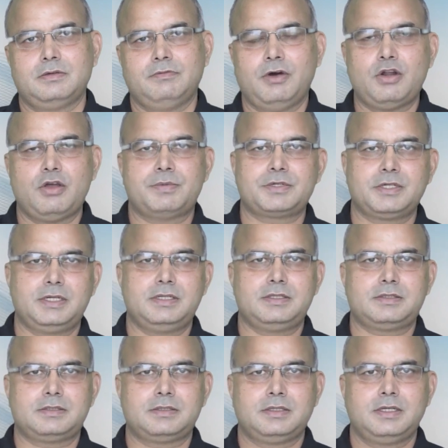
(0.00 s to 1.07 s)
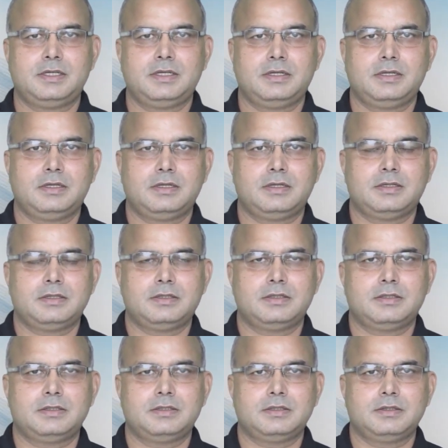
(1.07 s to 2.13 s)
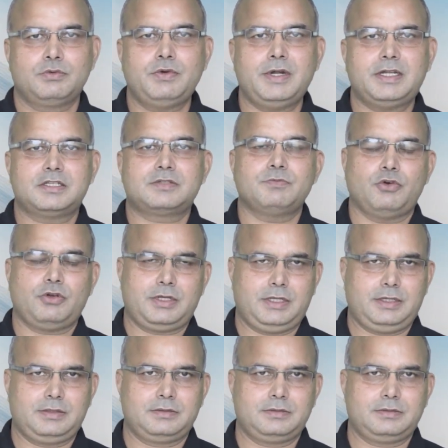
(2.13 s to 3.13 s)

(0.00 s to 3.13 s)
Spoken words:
One option is quit smoking.